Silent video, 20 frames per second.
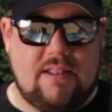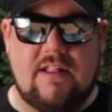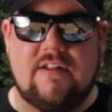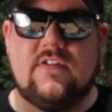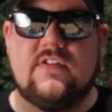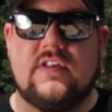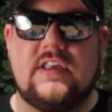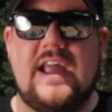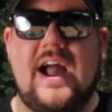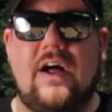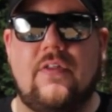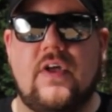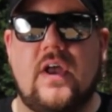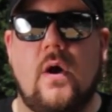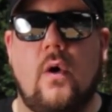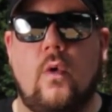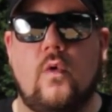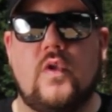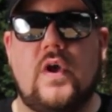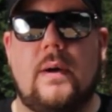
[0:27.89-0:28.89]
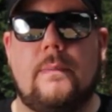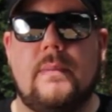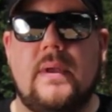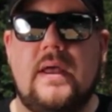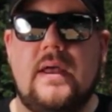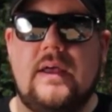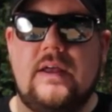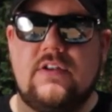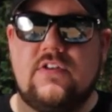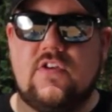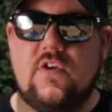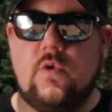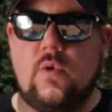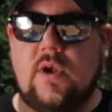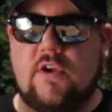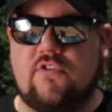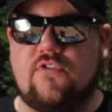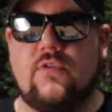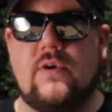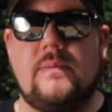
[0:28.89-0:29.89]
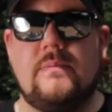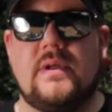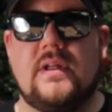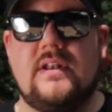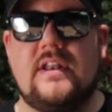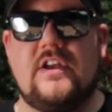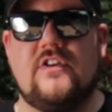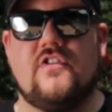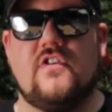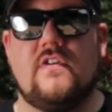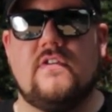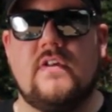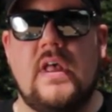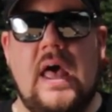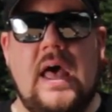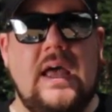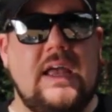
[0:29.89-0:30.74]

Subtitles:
Let's see how they hold up to extreme conditions.